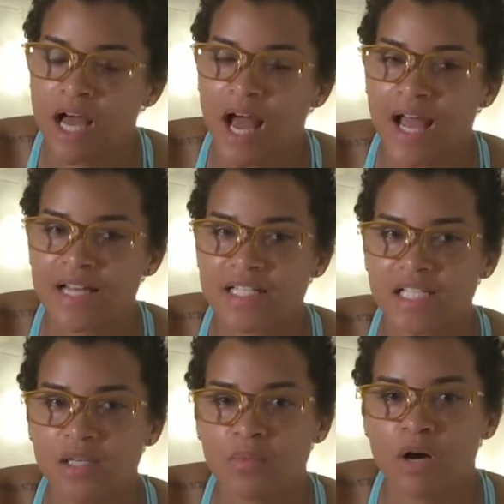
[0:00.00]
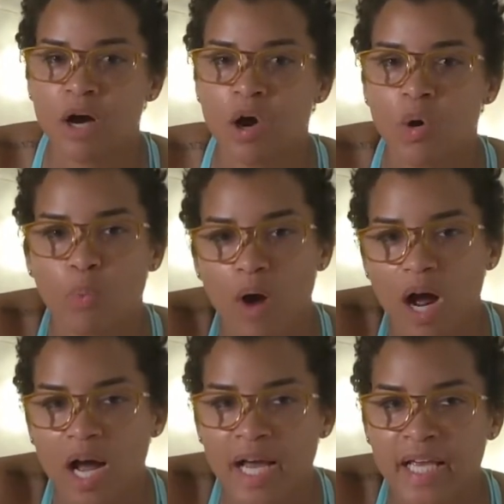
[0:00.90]
I asked him
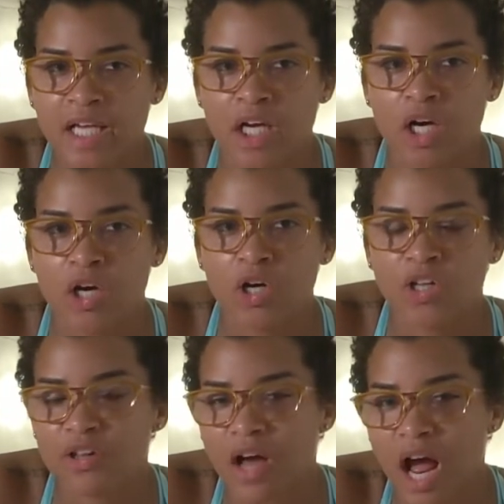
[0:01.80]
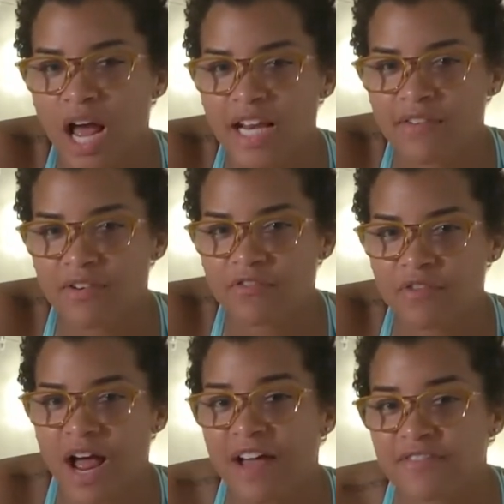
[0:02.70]
why I've
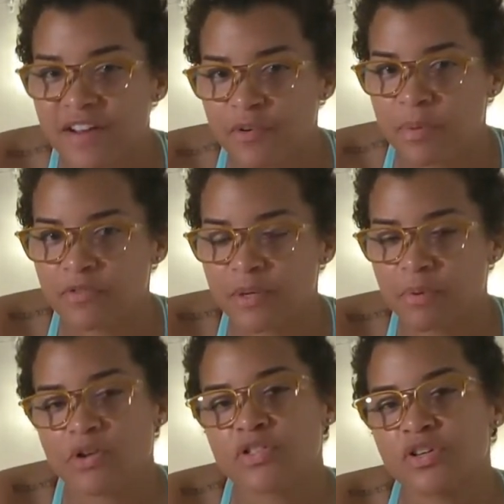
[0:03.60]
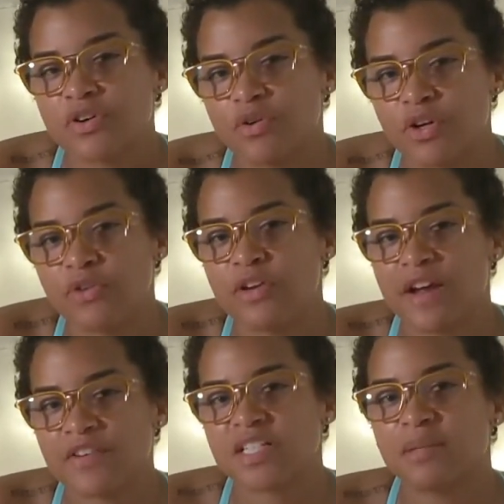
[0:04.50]
never been reposted, or you
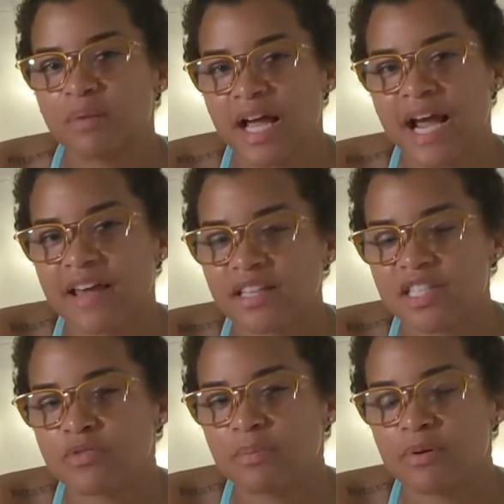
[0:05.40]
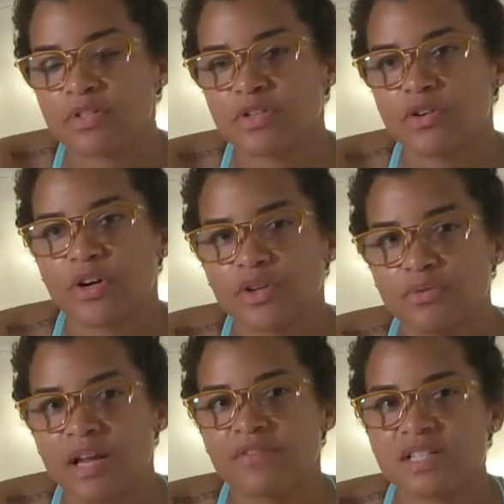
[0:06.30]
never see black athletes reposted, or you
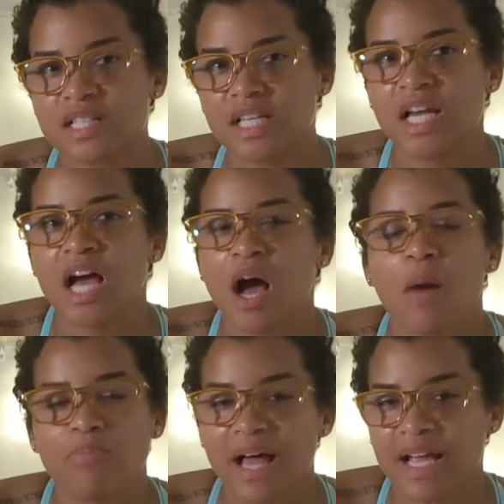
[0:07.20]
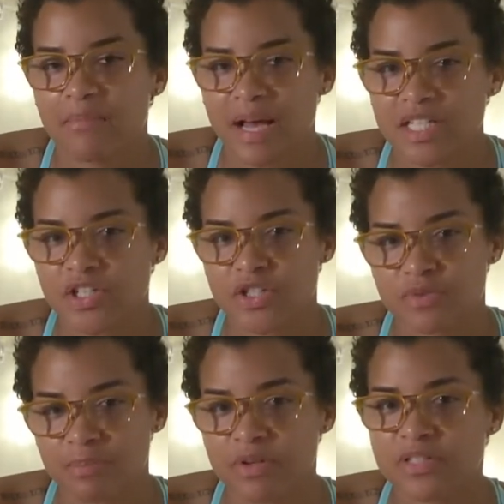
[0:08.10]
never see black ambassadors
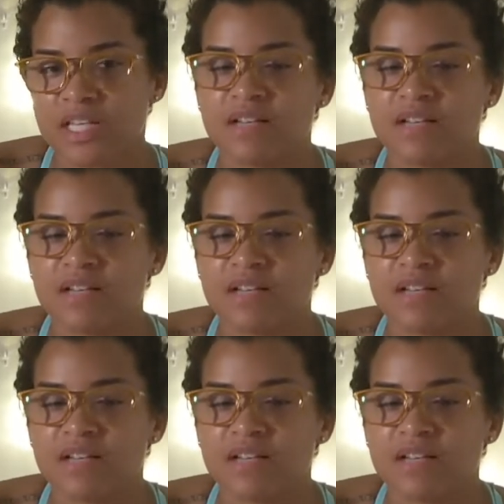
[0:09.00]
reposted.